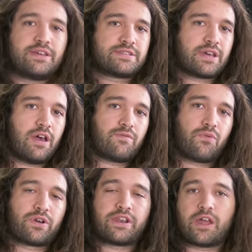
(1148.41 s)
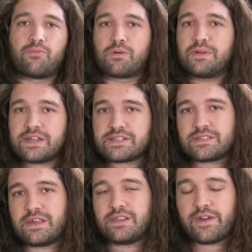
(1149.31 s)
It's got 49 more
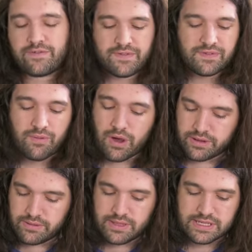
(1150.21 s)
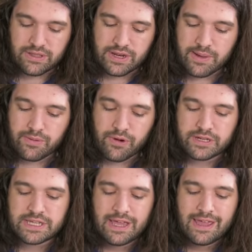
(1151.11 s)
pins than 1151. That's how the naming
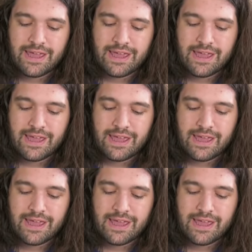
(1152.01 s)
works.